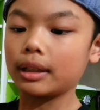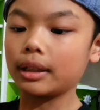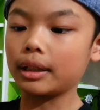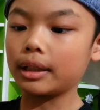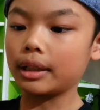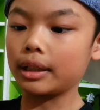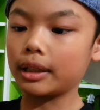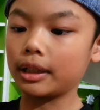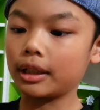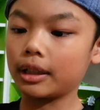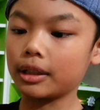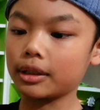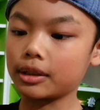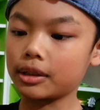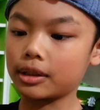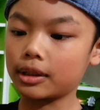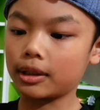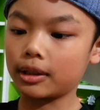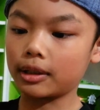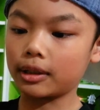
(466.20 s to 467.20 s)
And here's
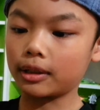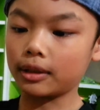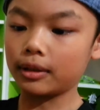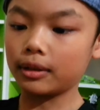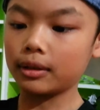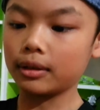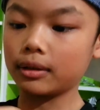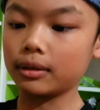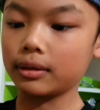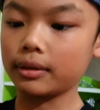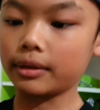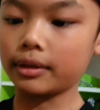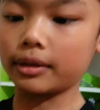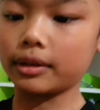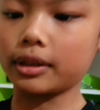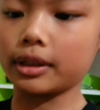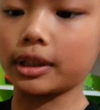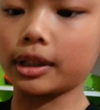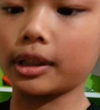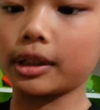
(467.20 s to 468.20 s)
the
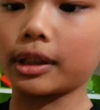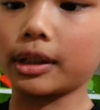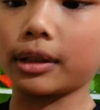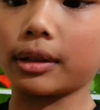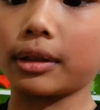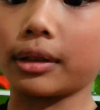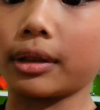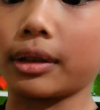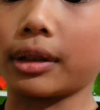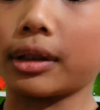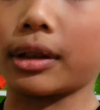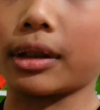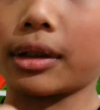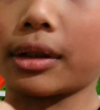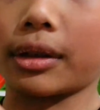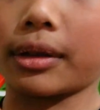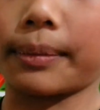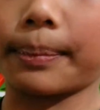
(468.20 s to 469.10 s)
thing that the